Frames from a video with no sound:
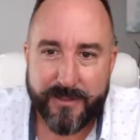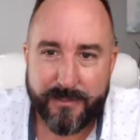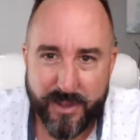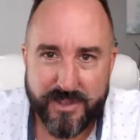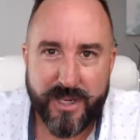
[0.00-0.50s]

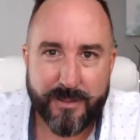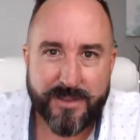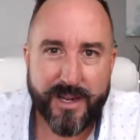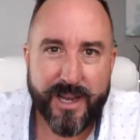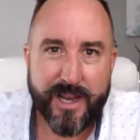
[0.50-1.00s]
Most times
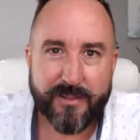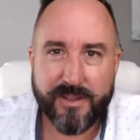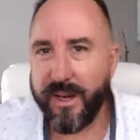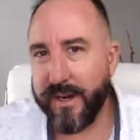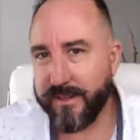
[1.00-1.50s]
I have
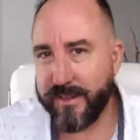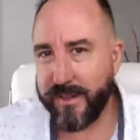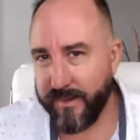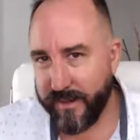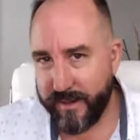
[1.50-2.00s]

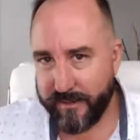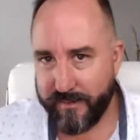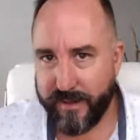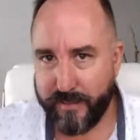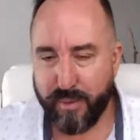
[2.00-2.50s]
content that I